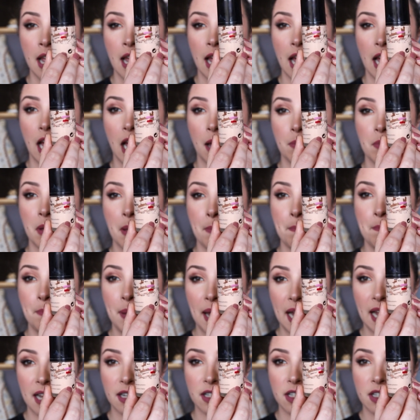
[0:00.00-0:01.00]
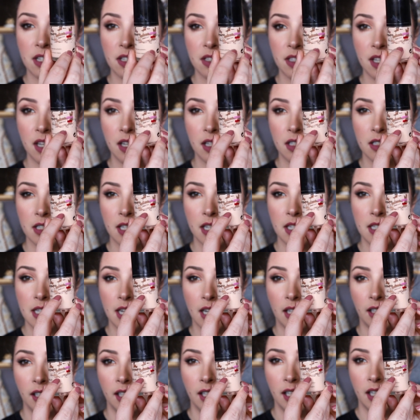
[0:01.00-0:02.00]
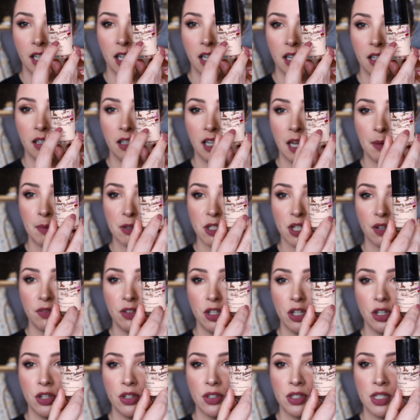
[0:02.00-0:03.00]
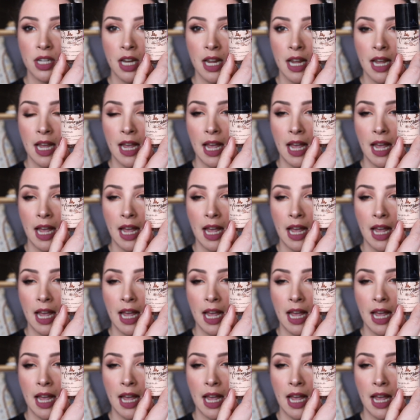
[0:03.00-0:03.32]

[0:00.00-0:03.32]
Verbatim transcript: Um, but so you can see down here how much I've used.